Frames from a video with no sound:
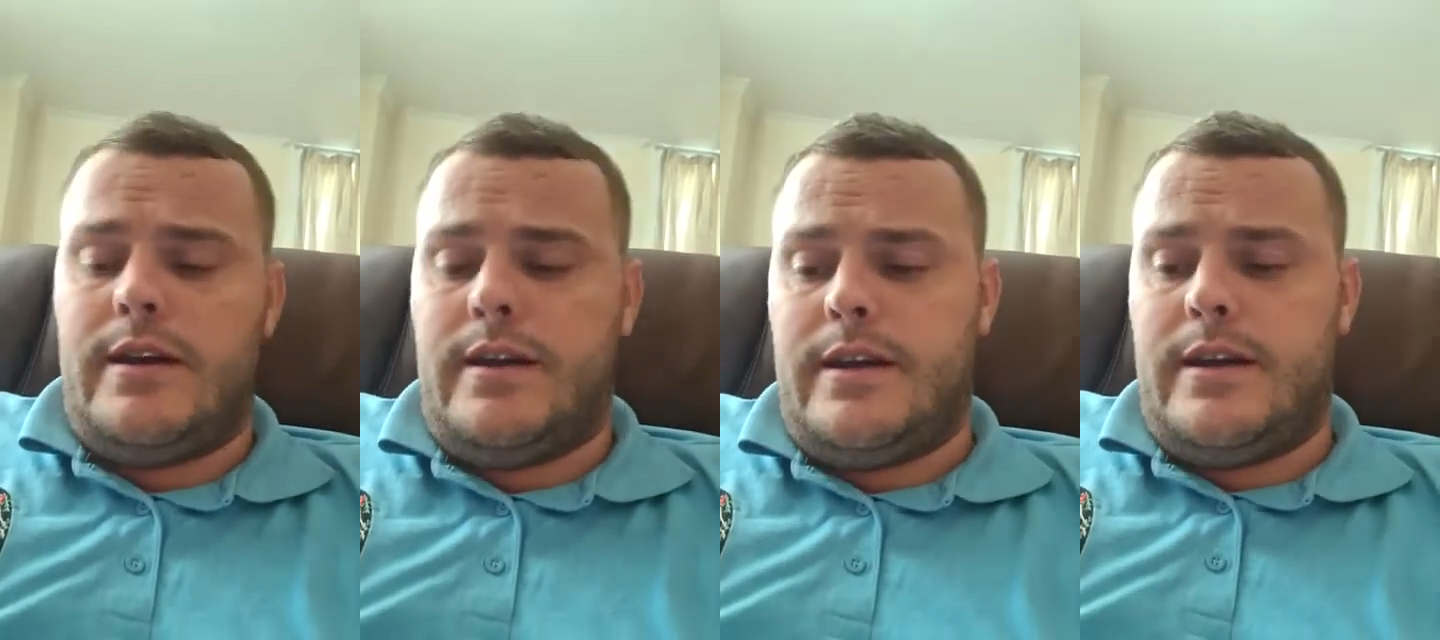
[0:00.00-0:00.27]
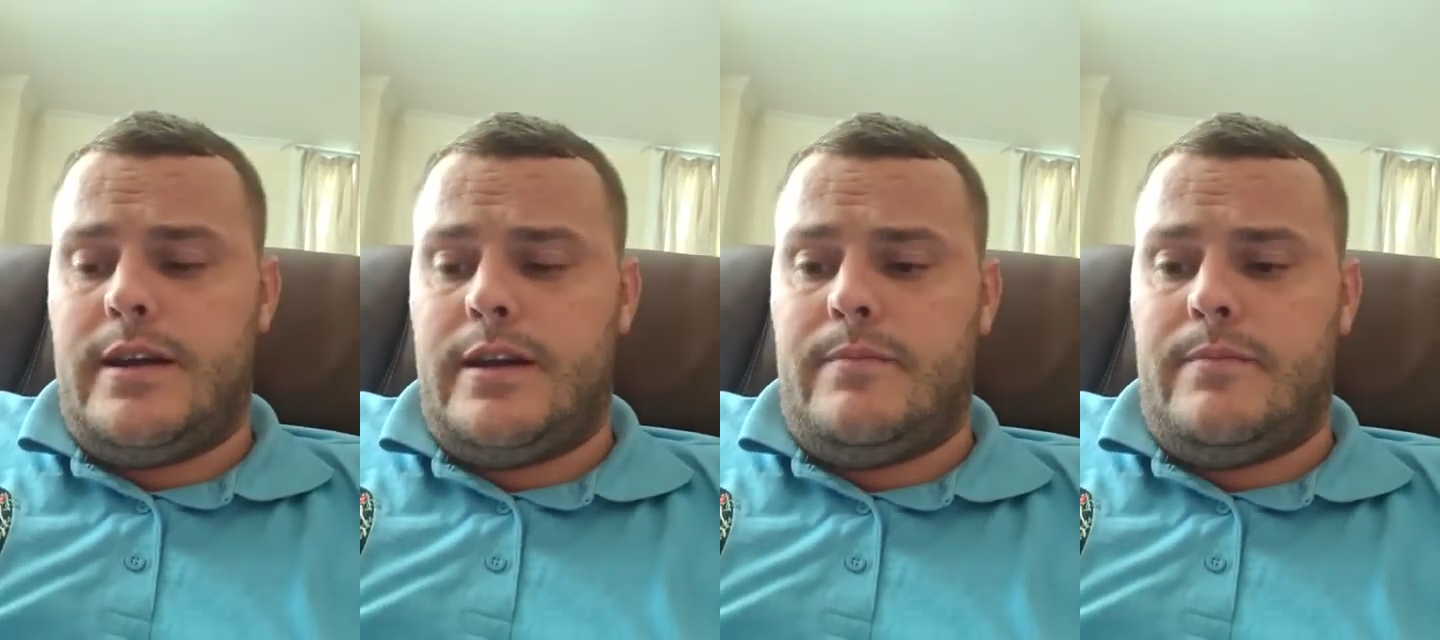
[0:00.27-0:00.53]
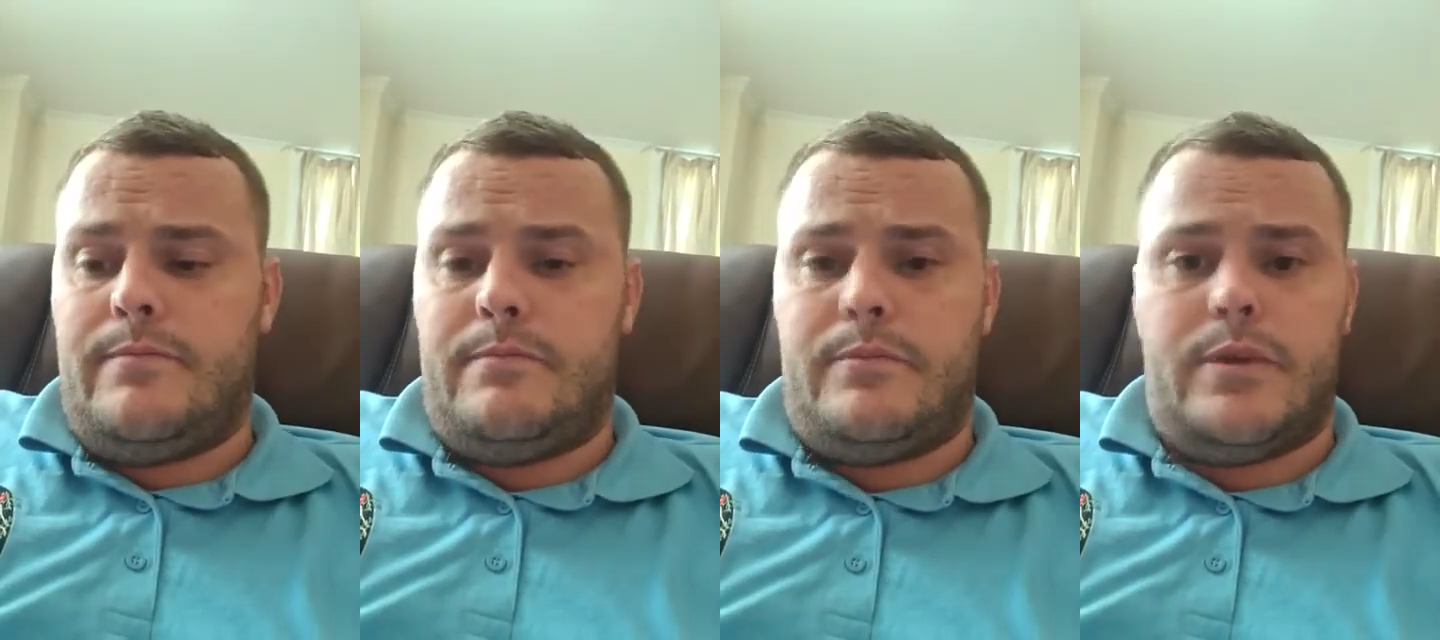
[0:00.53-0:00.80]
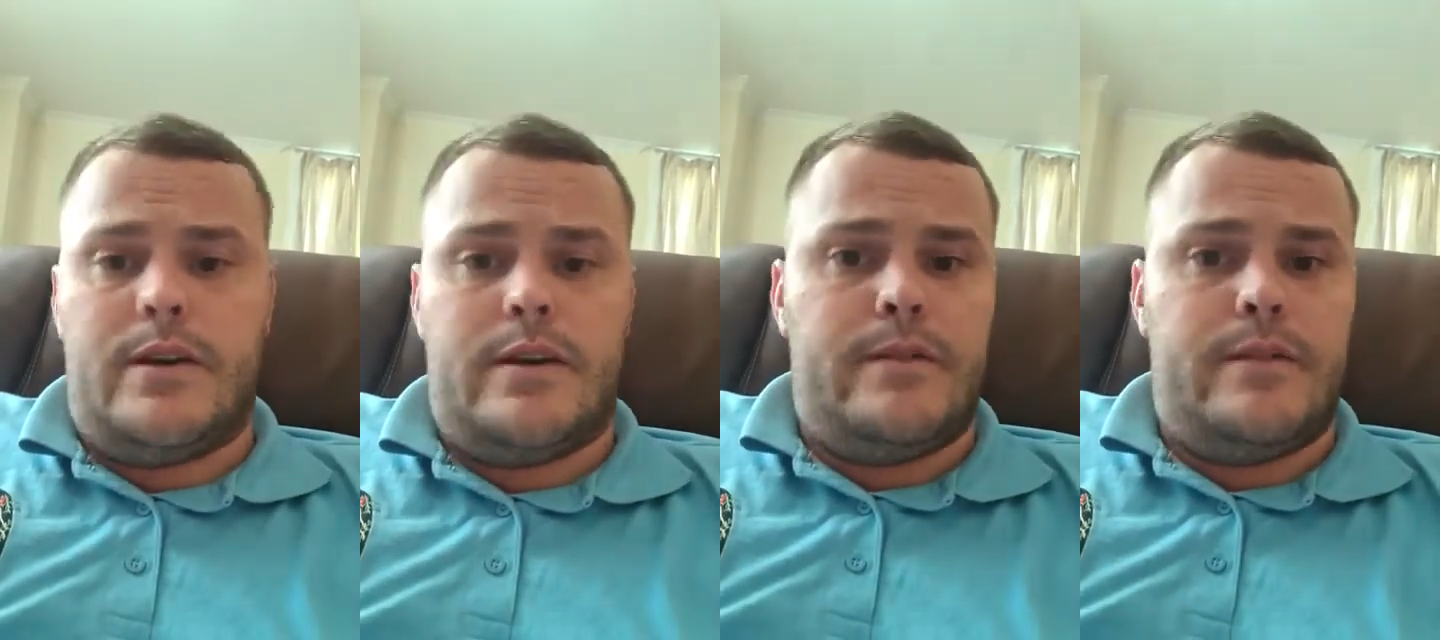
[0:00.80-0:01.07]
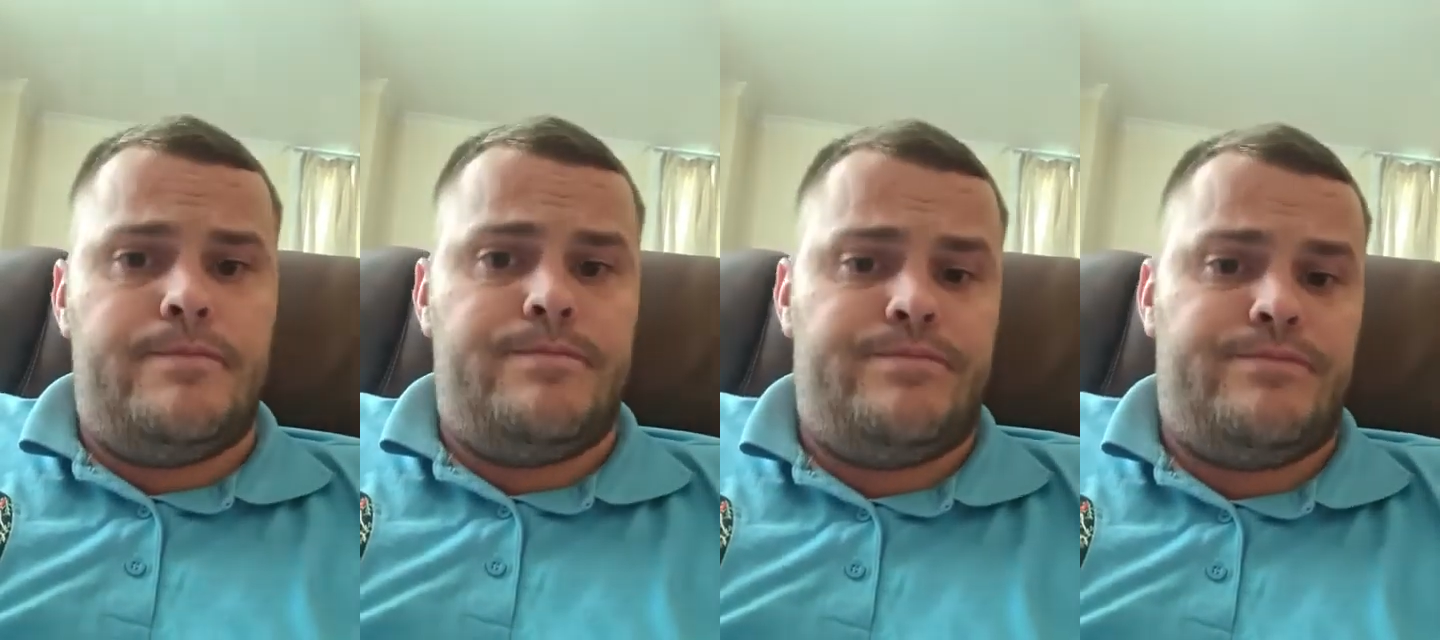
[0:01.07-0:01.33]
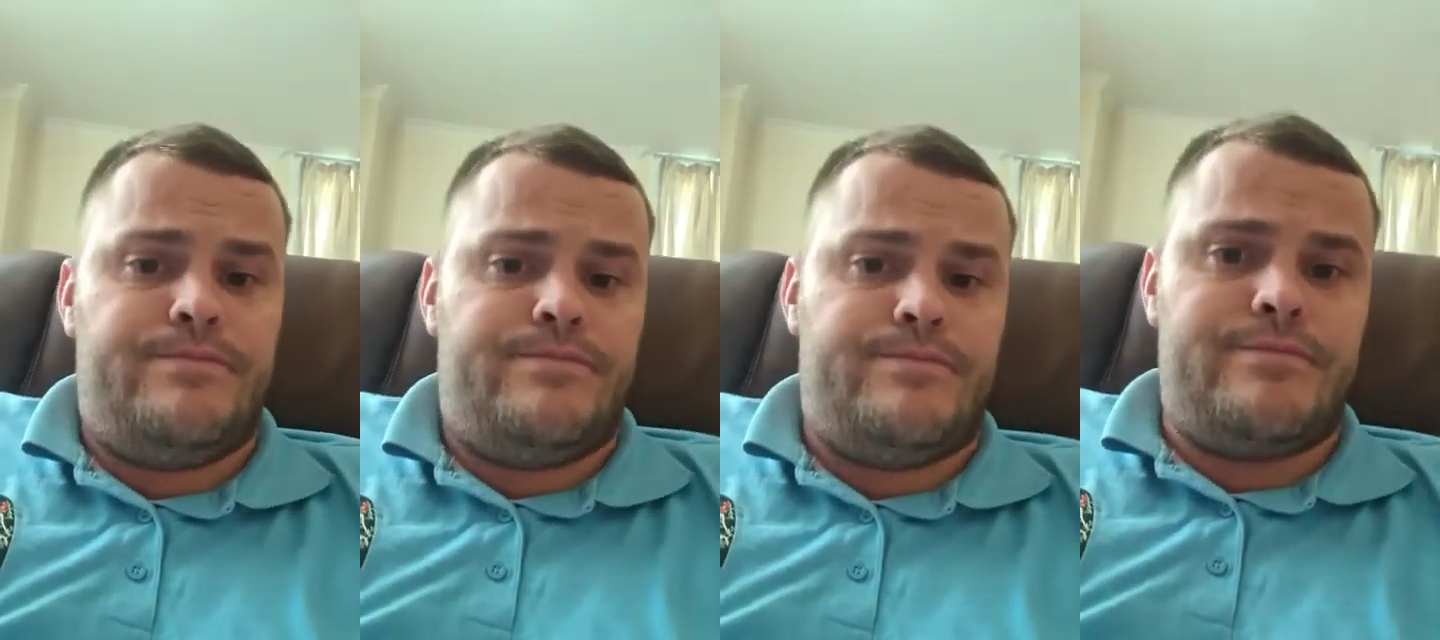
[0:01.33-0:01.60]
But
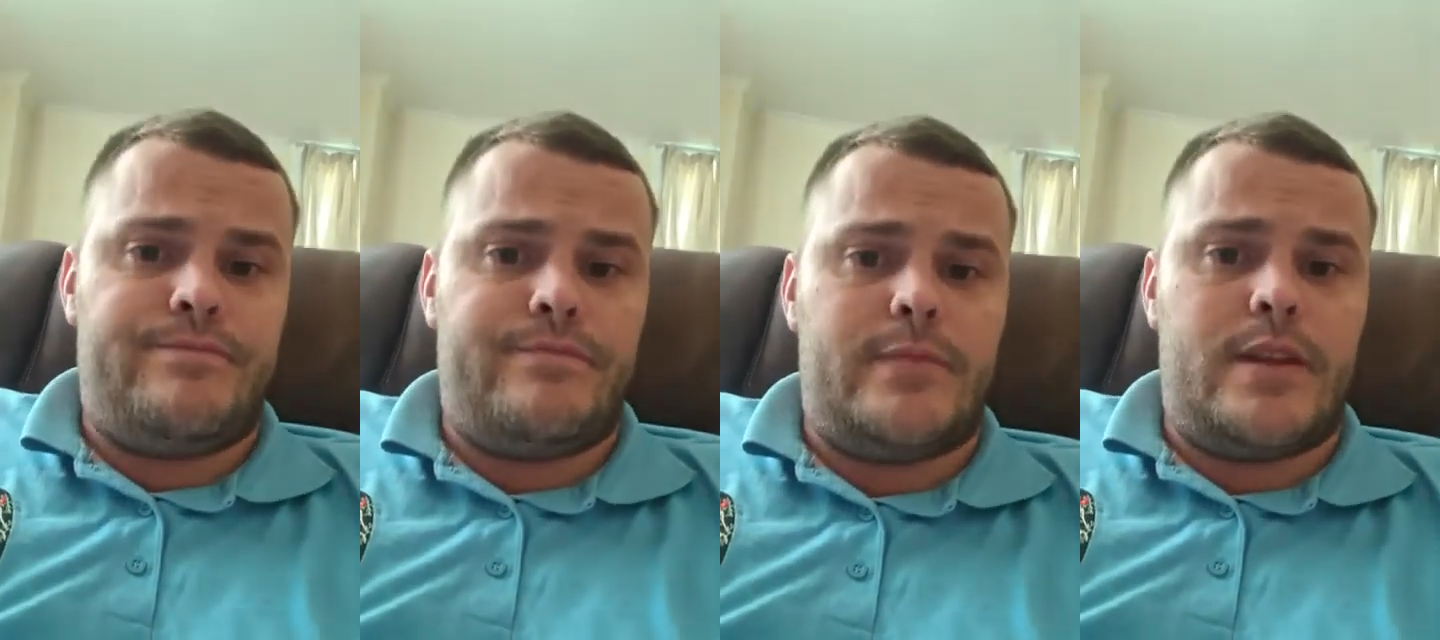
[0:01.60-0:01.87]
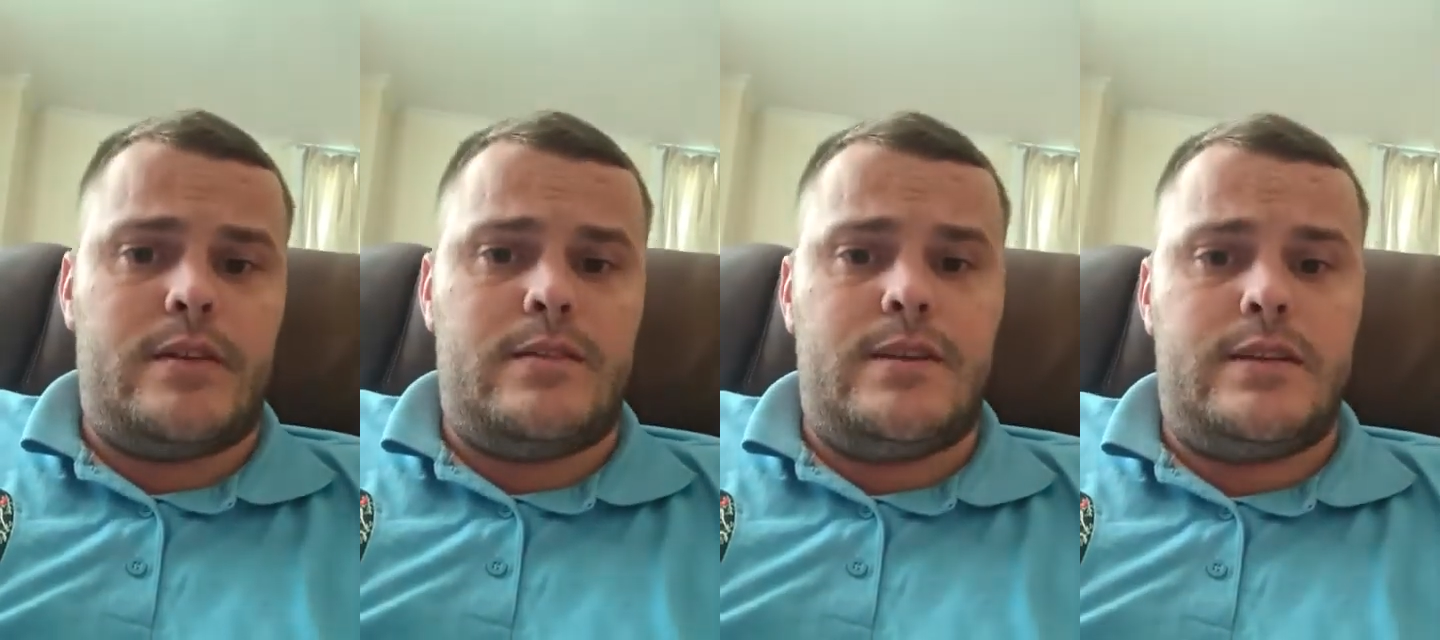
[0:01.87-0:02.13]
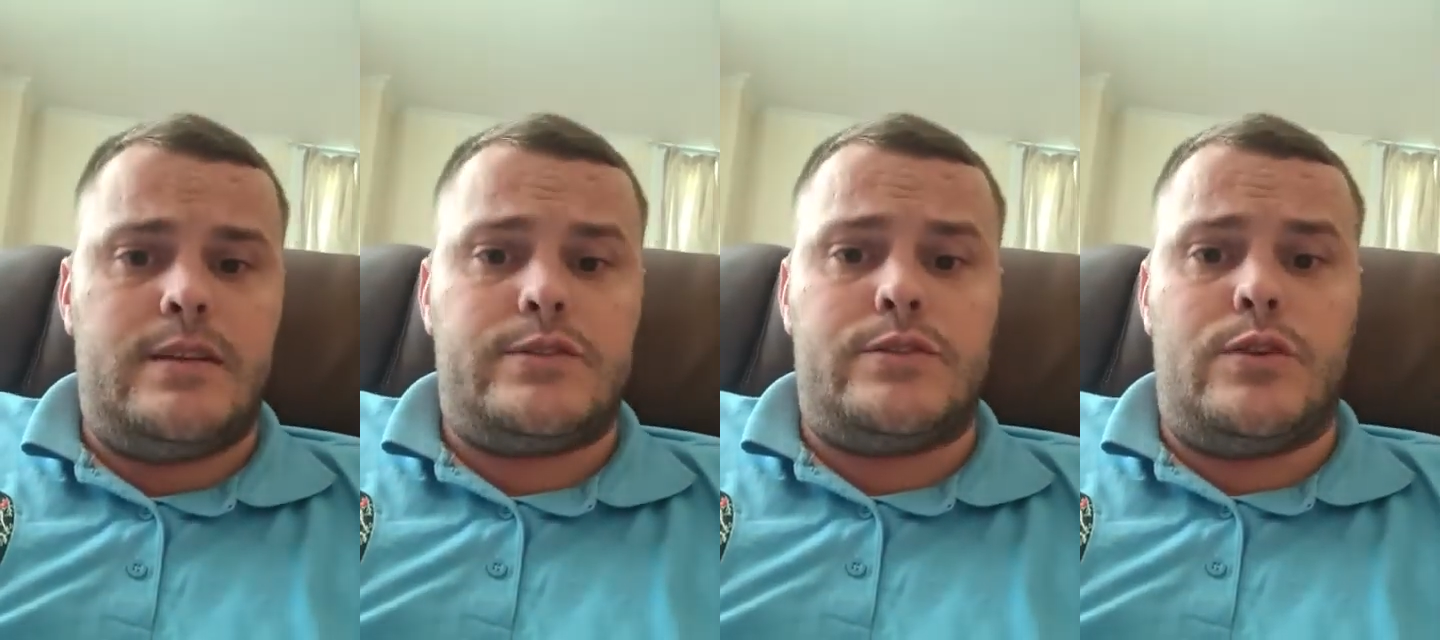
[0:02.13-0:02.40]
it's